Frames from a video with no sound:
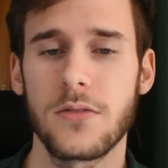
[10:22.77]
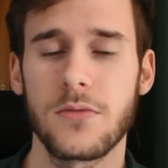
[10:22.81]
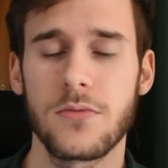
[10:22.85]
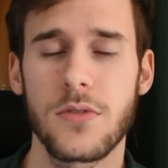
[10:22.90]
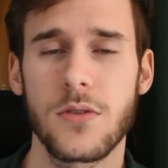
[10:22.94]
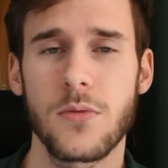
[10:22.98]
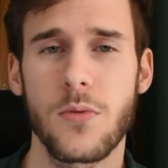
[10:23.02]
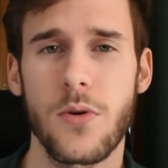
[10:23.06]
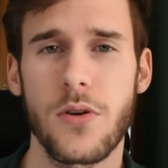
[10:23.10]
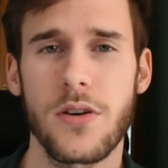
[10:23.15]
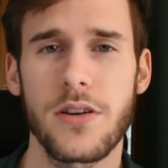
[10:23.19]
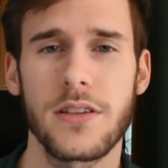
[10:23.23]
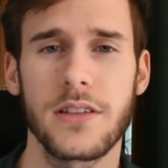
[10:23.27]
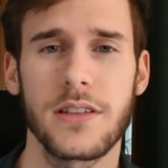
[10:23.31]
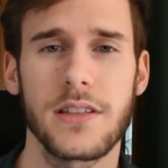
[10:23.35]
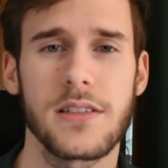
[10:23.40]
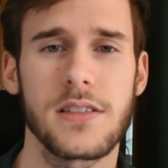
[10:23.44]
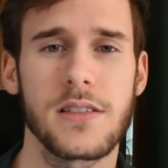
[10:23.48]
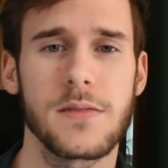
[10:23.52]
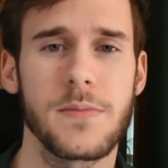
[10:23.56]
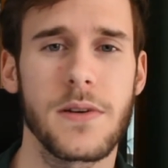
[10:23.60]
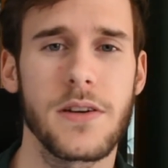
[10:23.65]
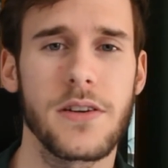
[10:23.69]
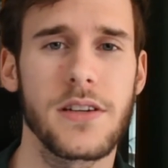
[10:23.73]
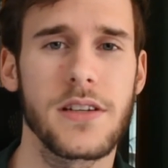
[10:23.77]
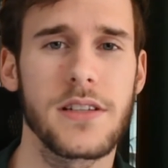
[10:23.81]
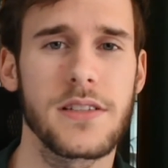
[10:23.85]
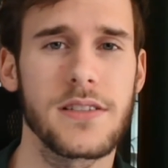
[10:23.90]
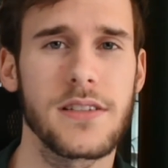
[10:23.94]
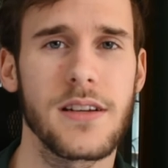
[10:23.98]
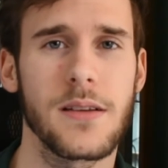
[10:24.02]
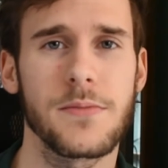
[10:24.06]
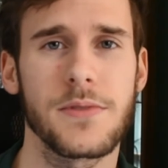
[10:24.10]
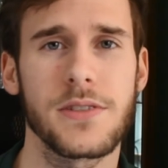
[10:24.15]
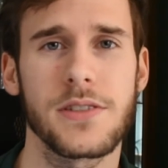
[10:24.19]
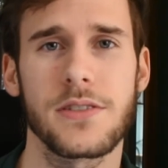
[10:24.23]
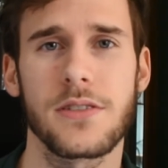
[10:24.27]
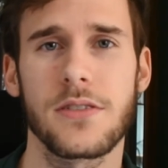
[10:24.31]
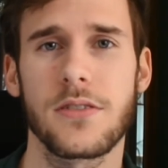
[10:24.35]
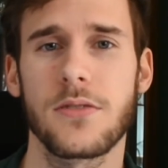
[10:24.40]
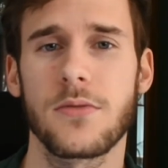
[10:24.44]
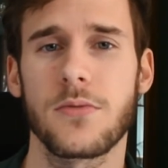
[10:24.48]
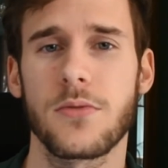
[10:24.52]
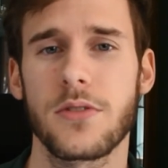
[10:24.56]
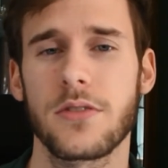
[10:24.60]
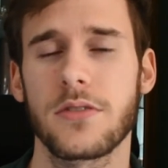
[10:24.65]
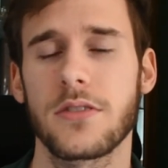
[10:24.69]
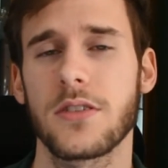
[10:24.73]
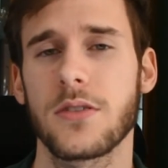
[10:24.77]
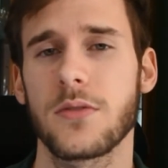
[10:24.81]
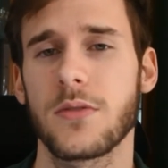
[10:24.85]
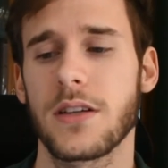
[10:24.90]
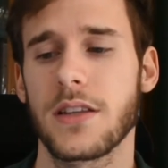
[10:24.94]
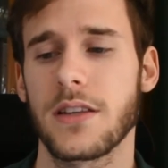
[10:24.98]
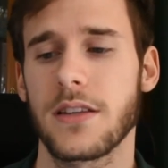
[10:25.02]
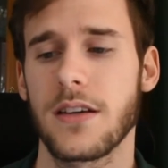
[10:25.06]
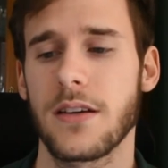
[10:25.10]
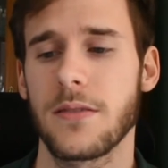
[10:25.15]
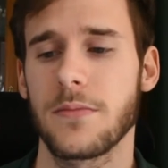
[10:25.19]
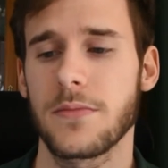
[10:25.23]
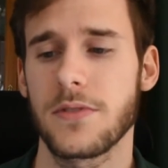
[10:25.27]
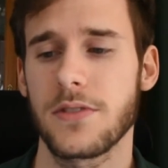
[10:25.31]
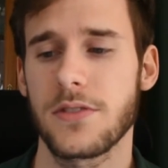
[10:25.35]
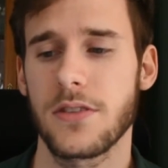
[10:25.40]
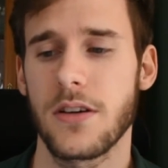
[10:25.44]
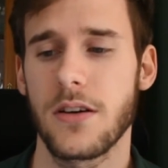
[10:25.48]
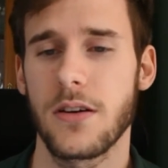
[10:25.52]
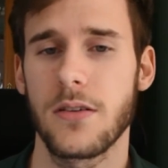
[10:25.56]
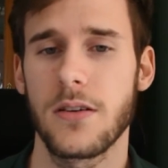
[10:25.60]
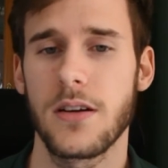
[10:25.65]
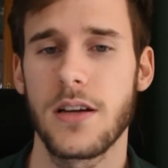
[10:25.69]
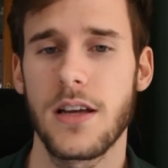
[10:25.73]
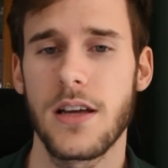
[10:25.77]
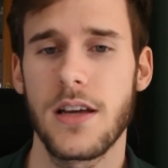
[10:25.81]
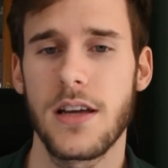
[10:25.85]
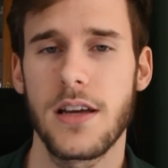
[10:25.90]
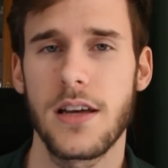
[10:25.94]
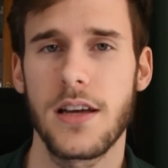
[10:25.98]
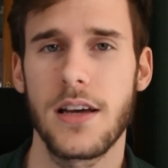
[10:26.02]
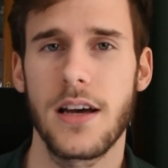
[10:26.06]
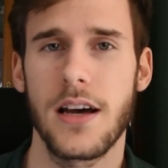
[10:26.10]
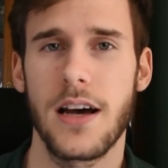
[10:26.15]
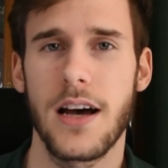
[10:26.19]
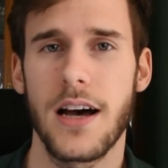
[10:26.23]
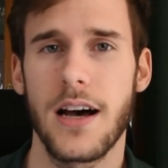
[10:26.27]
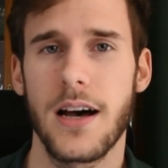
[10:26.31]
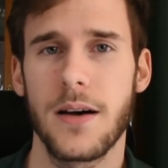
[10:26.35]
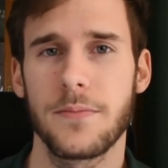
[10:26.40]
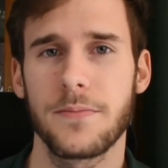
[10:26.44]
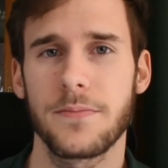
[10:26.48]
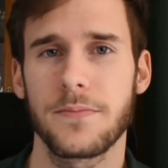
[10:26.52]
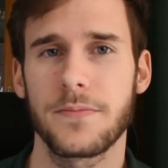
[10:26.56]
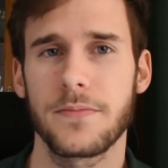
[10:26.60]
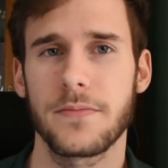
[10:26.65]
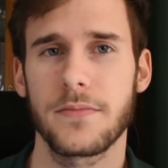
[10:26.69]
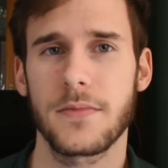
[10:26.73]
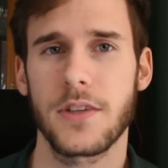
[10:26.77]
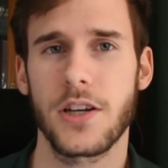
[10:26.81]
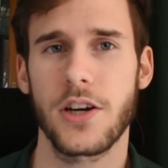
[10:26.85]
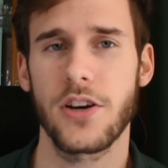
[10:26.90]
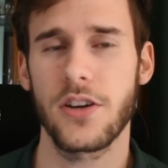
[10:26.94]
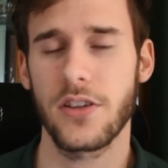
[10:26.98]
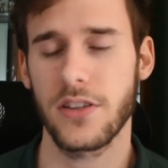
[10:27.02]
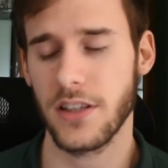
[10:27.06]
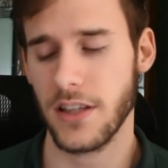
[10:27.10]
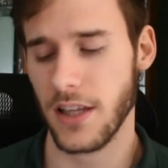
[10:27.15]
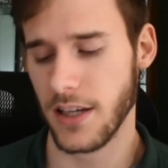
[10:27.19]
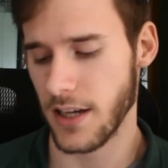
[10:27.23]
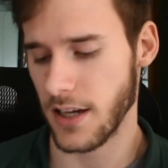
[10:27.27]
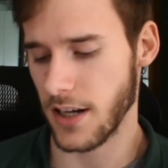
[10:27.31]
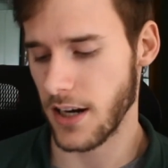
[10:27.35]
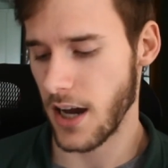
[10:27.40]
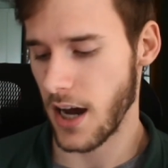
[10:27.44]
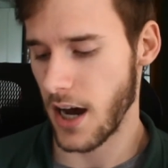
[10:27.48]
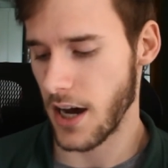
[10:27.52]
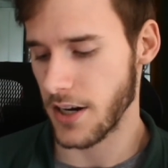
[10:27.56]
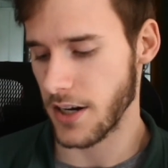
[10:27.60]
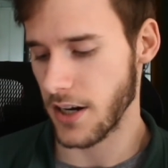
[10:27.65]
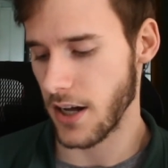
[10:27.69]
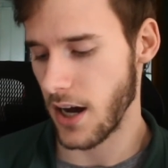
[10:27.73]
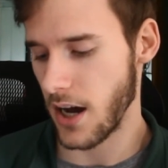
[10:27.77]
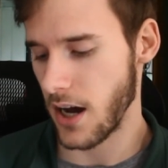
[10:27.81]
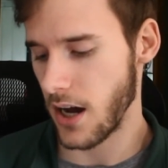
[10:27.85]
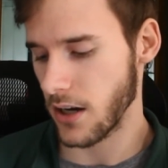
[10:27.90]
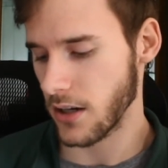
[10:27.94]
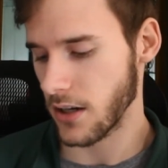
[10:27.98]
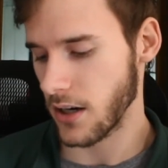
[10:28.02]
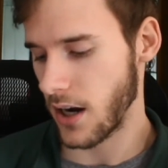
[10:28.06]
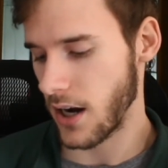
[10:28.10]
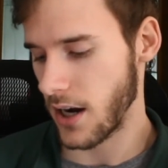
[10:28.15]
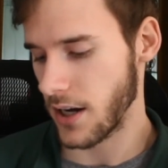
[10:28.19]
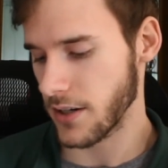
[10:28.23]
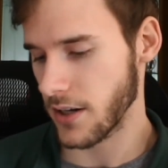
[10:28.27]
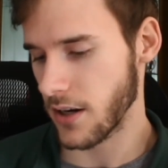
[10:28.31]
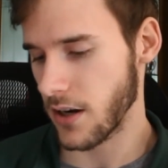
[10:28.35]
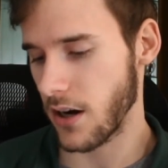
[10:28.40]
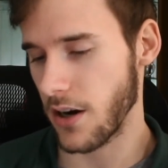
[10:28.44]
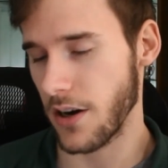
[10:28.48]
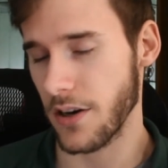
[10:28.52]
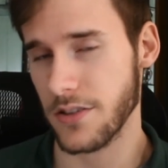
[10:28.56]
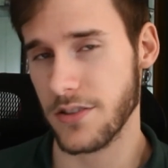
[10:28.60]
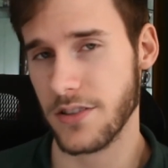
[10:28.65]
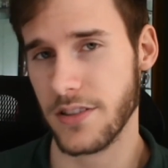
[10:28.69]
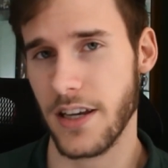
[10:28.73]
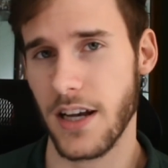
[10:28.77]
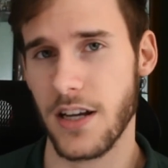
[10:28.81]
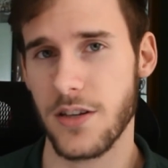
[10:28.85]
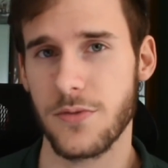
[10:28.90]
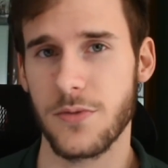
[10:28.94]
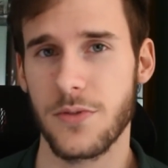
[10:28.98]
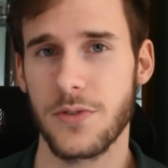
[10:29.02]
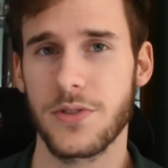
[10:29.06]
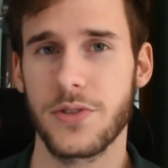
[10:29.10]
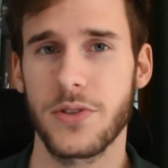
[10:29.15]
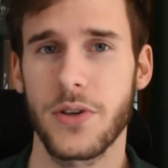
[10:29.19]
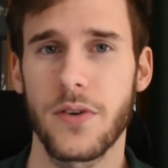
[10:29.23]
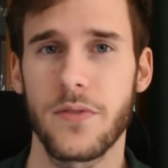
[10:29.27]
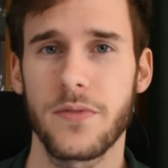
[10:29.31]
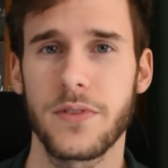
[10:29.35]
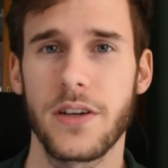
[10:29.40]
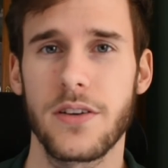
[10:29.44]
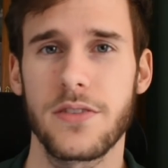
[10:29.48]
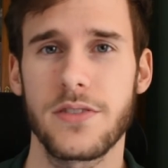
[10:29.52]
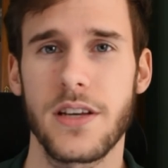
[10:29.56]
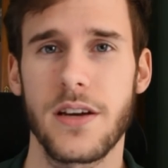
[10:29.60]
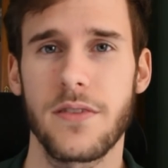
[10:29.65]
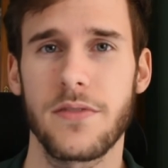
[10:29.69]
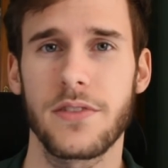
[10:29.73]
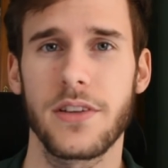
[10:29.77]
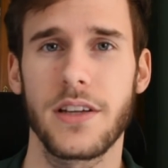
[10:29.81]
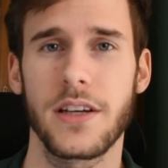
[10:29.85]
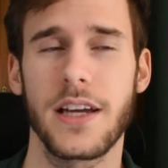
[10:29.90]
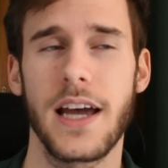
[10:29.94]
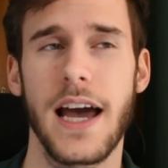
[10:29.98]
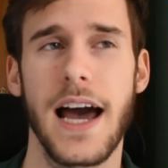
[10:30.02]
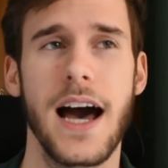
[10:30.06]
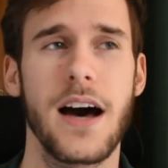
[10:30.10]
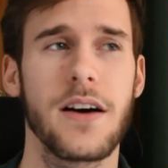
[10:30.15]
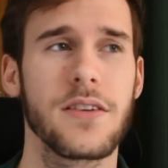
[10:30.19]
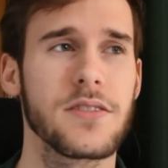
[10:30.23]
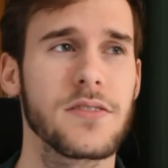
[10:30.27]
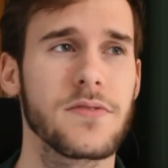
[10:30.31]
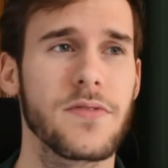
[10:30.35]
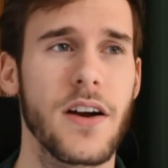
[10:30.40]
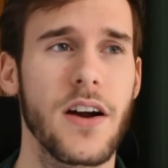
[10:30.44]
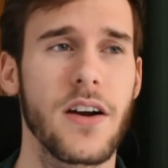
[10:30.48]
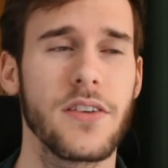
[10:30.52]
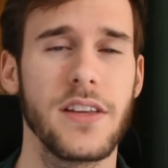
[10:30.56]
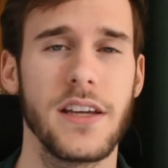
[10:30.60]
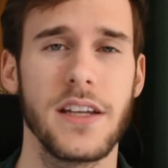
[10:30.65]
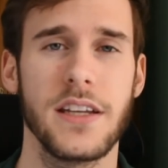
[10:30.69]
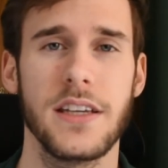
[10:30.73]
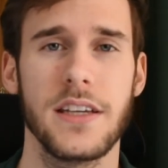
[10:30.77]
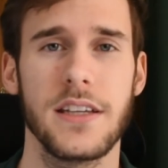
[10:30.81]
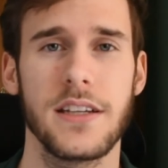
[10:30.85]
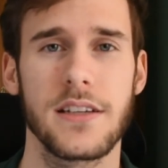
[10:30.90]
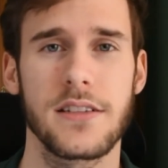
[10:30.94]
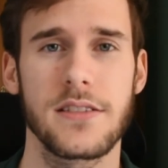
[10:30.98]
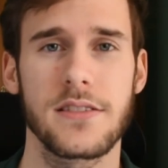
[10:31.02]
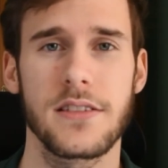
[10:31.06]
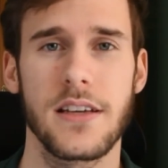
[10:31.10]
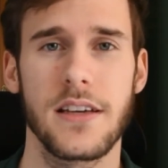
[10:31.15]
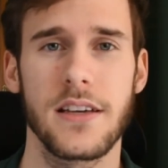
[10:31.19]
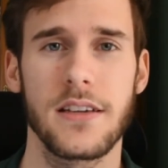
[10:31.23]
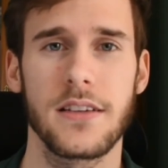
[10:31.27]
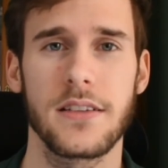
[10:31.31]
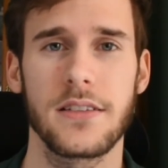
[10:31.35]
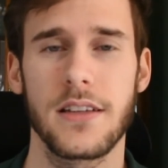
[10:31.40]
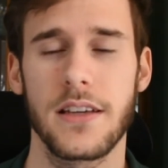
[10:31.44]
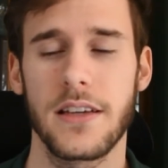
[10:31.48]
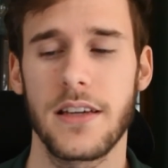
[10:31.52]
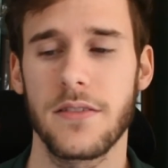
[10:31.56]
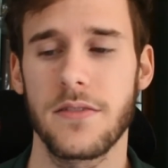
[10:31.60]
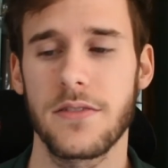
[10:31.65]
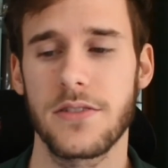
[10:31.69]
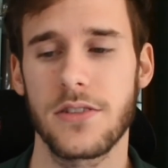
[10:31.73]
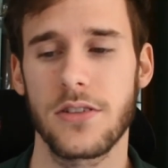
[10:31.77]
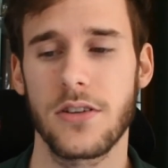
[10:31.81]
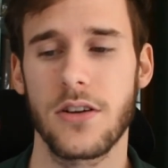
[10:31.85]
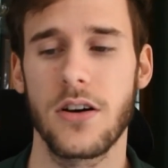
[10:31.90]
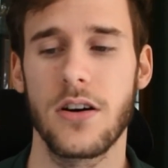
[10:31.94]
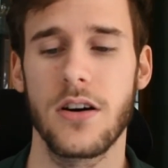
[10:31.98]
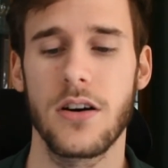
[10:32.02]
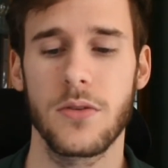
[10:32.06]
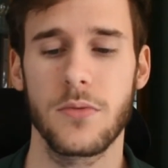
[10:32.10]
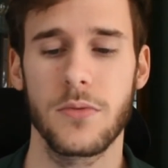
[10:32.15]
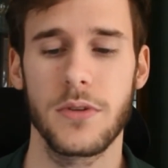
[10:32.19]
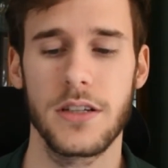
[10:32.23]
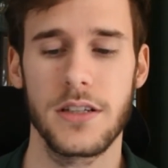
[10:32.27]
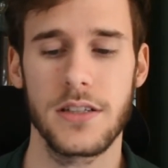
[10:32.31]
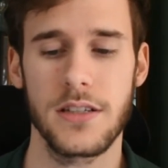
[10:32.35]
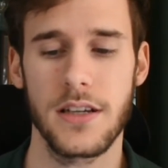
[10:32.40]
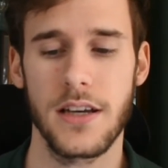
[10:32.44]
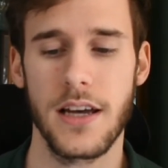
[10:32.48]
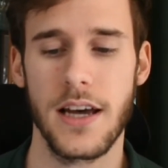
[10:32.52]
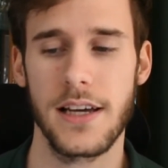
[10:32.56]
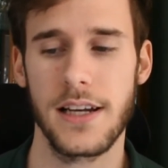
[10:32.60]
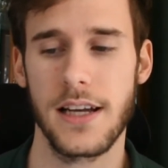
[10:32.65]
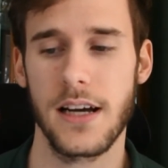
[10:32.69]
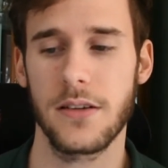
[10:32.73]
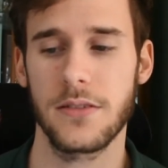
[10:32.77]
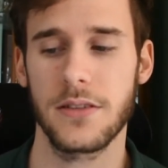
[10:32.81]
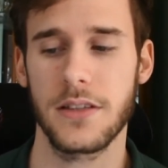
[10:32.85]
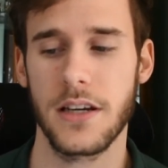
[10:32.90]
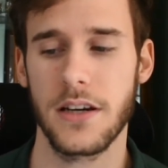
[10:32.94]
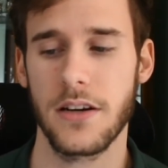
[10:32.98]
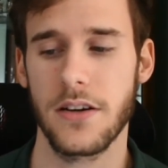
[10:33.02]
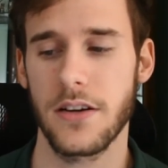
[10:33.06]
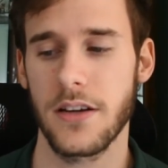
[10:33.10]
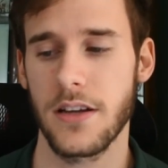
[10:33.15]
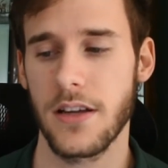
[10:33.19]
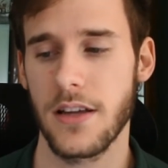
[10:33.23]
rewarding experience, and I'm still working with them. So currently like on an on-call schedule, so if there's ever like a house fire and they need us, they give us a call and we head out there.